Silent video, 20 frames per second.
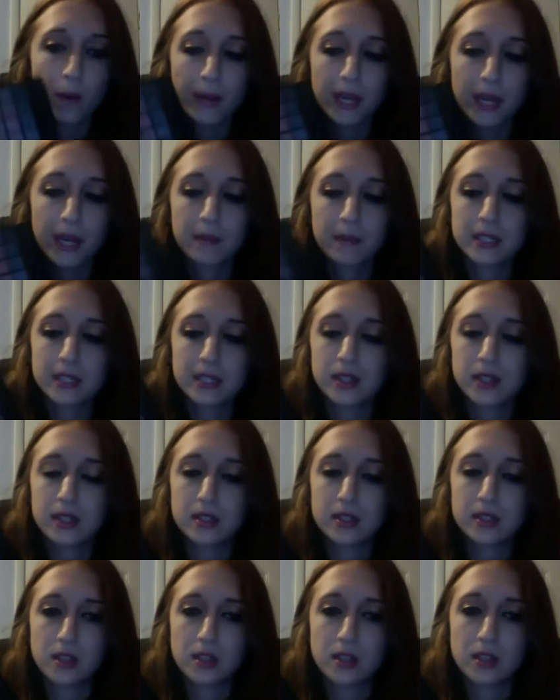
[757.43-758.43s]
pigmented
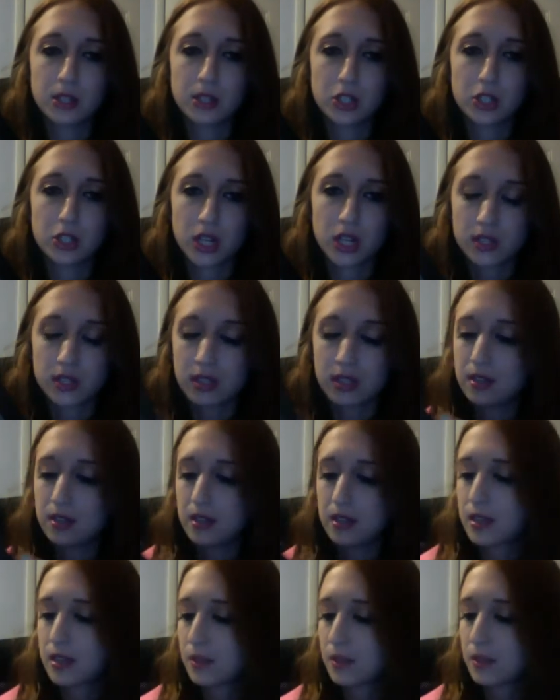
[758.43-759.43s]
than some of the shades in the
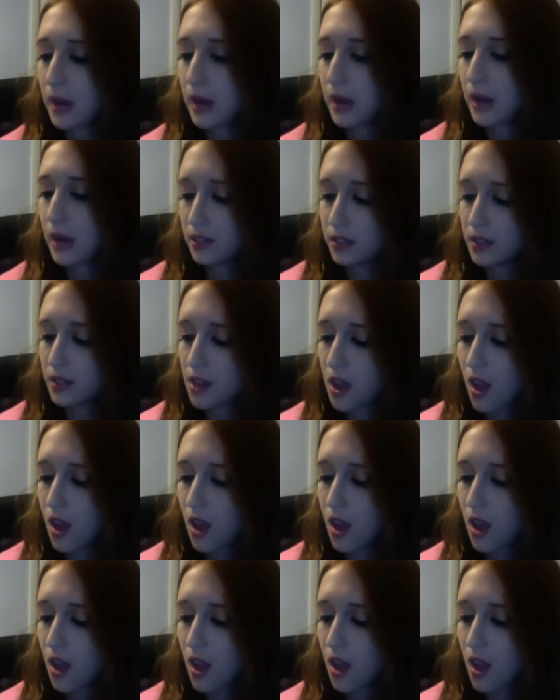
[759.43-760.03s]
Naked palette.